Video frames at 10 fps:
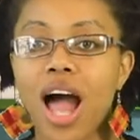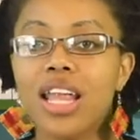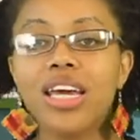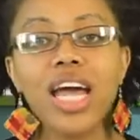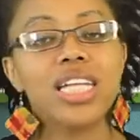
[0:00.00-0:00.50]

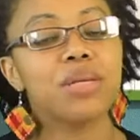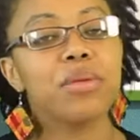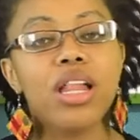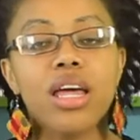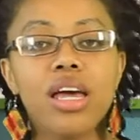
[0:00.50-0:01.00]
look at
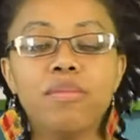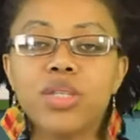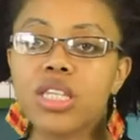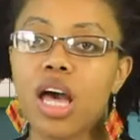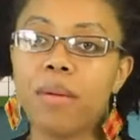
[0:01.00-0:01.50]
some
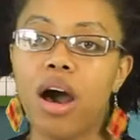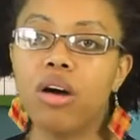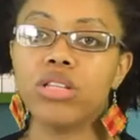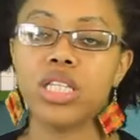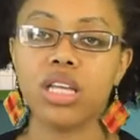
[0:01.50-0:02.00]
clips
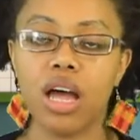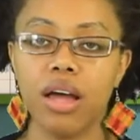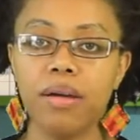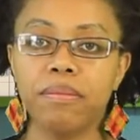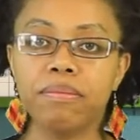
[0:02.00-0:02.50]
about
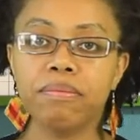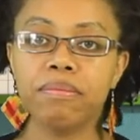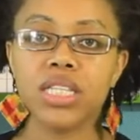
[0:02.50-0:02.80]
um,